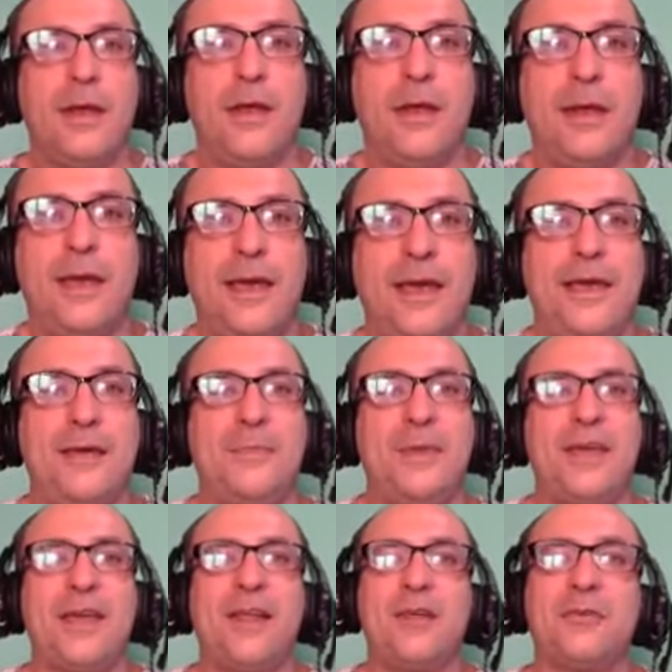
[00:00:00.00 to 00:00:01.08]
Hey,
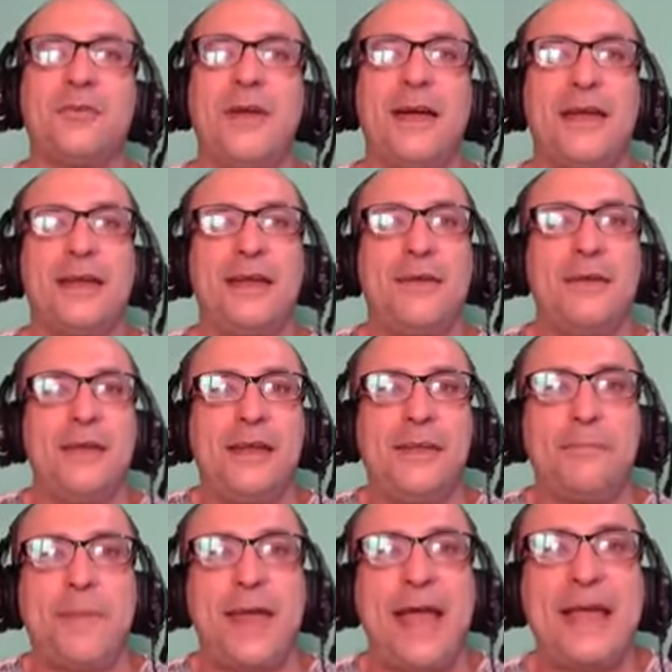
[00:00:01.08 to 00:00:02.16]
Miguel
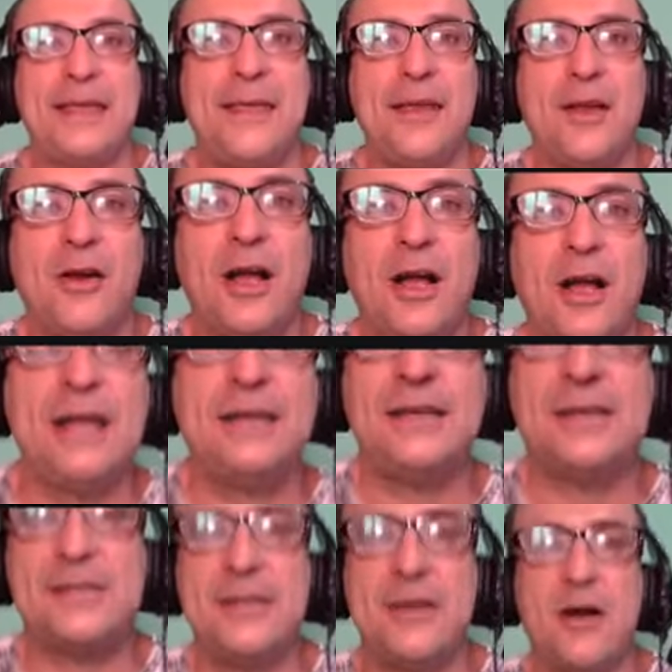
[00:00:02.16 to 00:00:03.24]
back here on
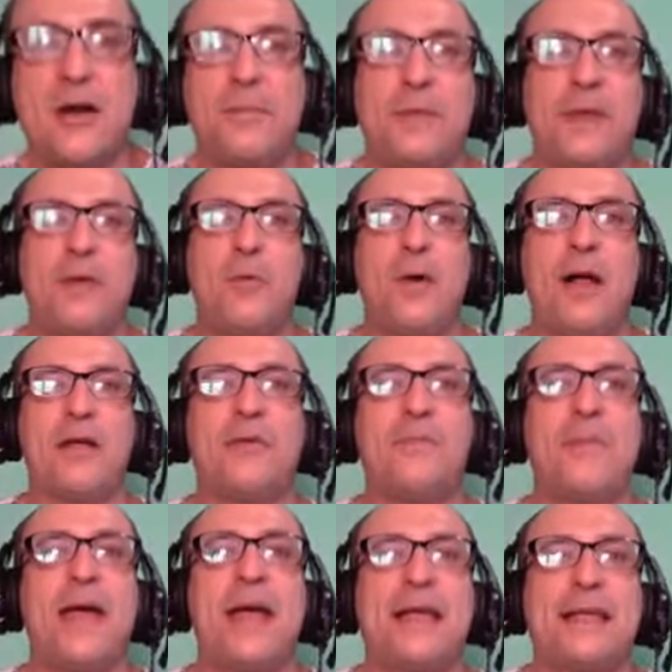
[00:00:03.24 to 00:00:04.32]
the CRP. Welcome
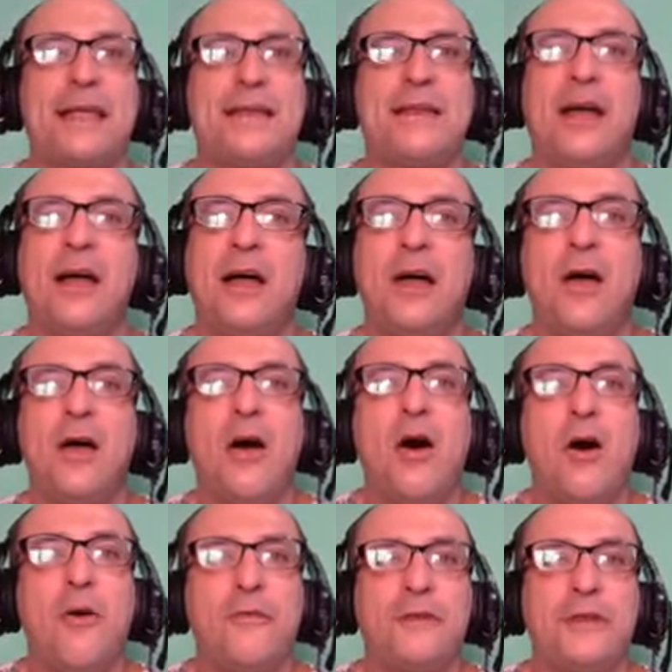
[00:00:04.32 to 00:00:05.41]
back, and
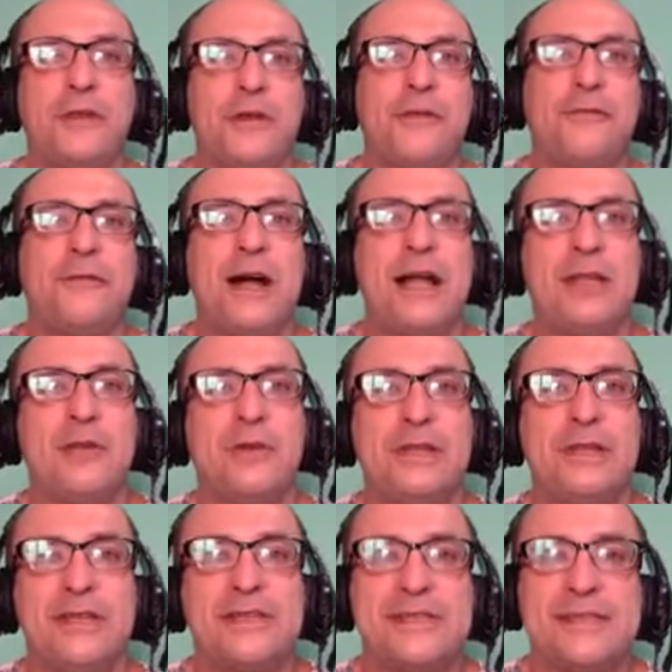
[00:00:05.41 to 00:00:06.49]
hopefully you're following
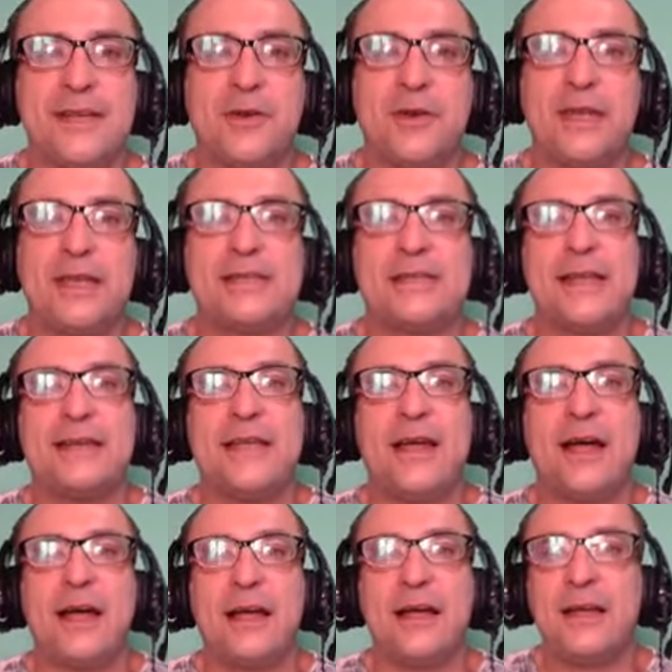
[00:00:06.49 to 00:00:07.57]
this series. And
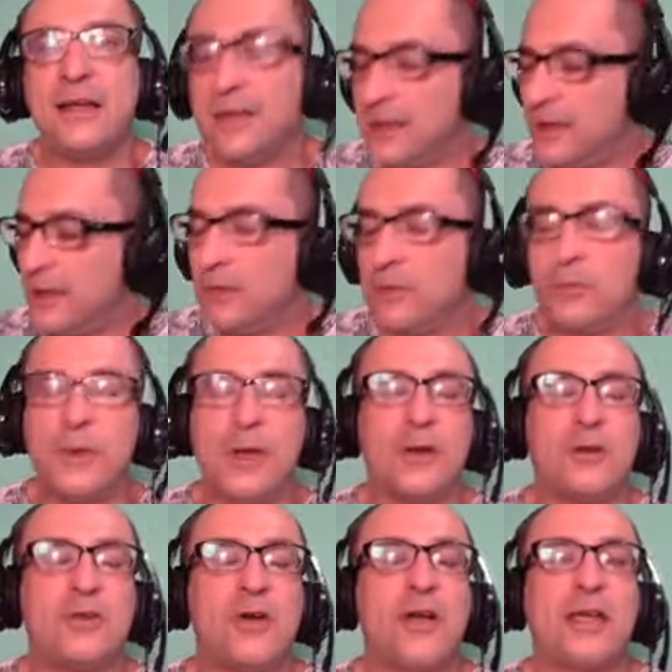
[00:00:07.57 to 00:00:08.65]
we
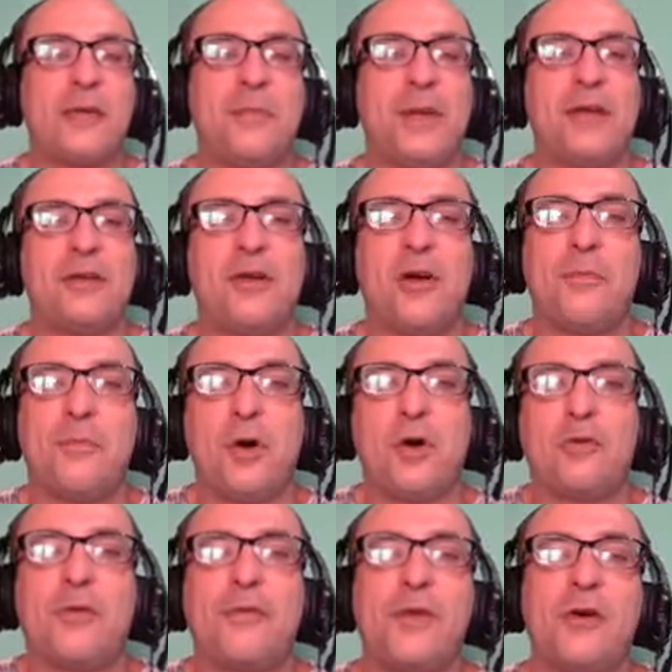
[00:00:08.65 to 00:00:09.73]
are talking about our
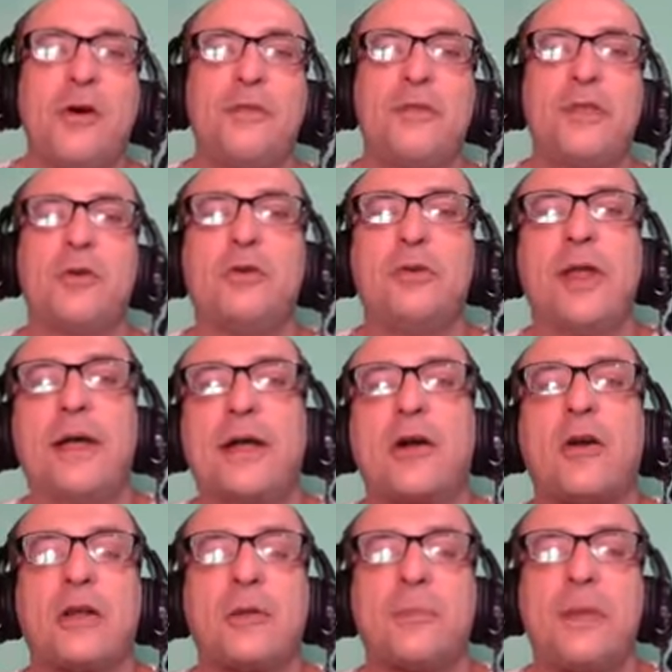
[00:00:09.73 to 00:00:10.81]
book review of the Gulag
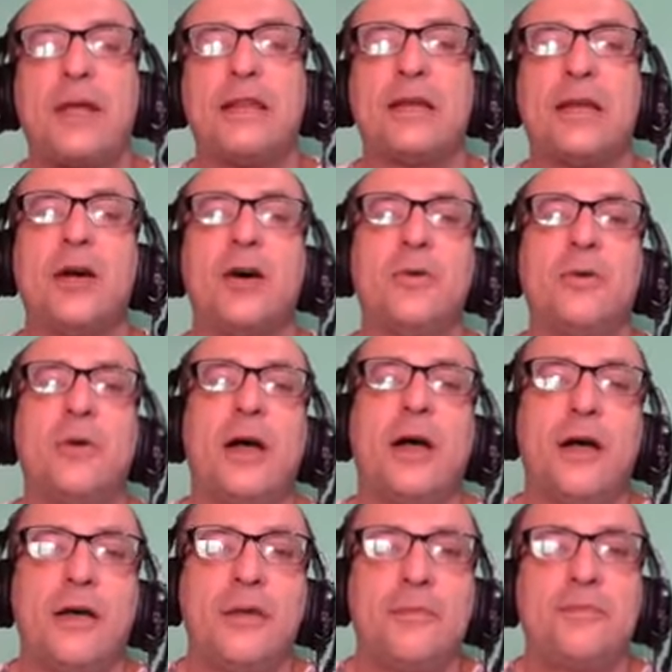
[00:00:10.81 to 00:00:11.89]

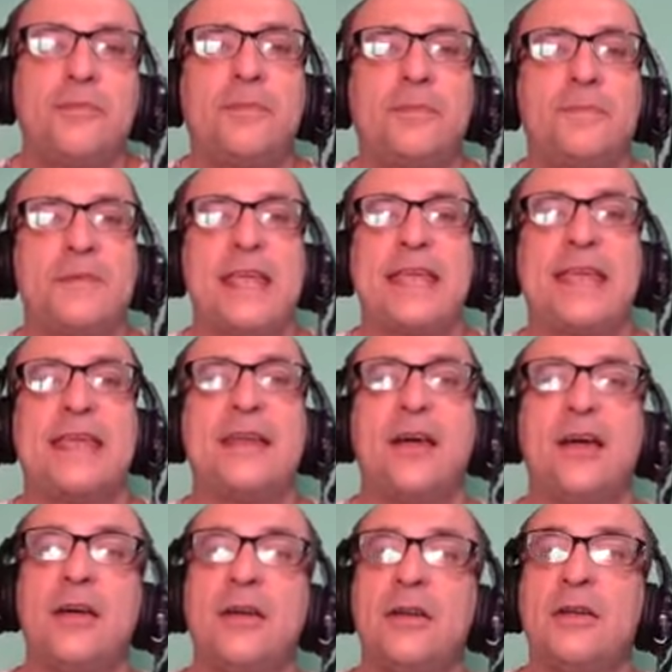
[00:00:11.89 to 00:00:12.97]
Archipelago, taking
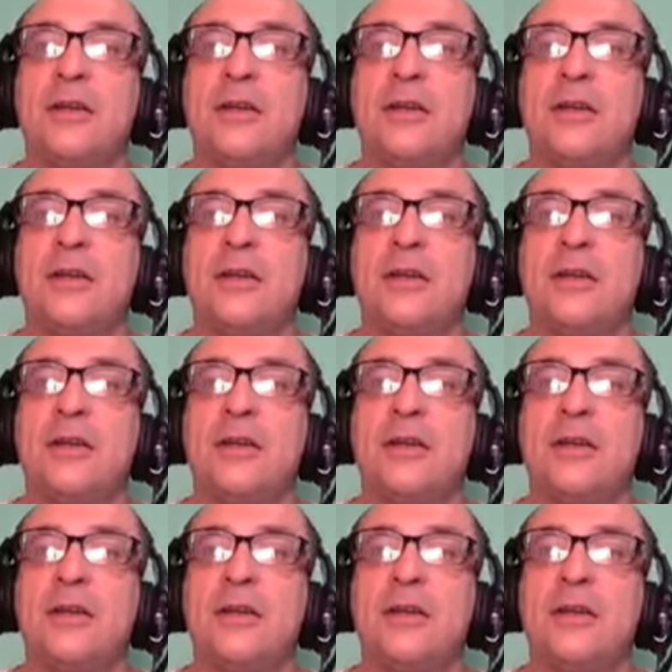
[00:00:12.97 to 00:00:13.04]
a